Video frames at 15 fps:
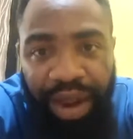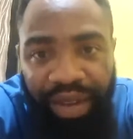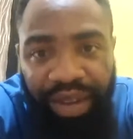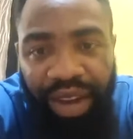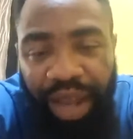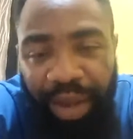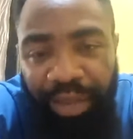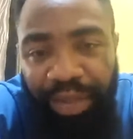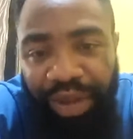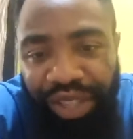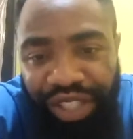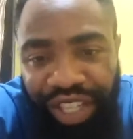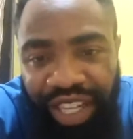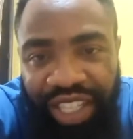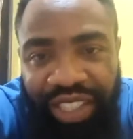I really
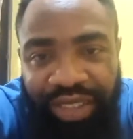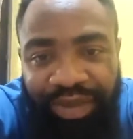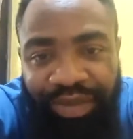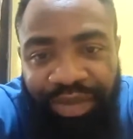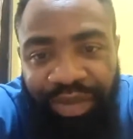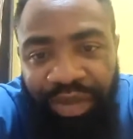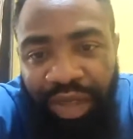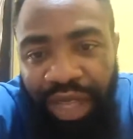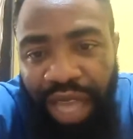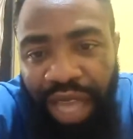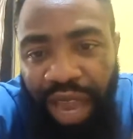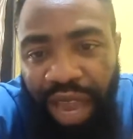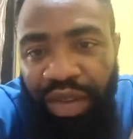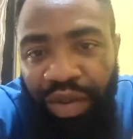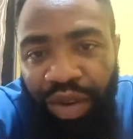appreciate
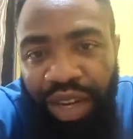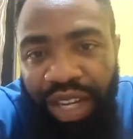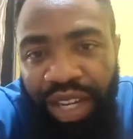everyone